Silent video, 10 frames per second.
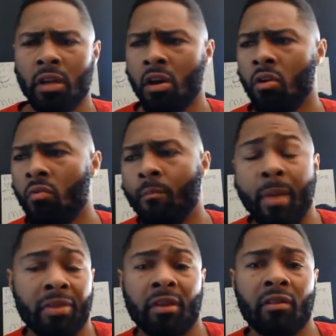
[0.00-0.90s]
you know,
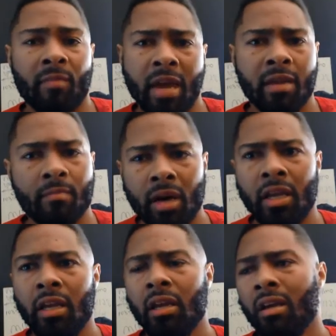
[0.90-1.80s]
method of making
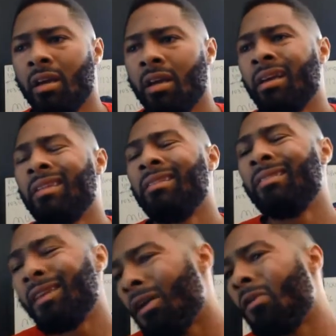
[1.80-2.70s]
money,
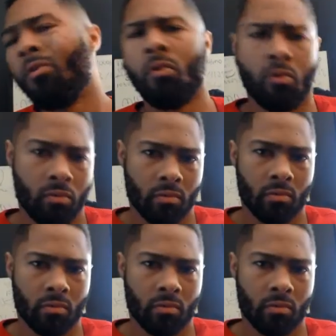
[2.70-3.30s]
no,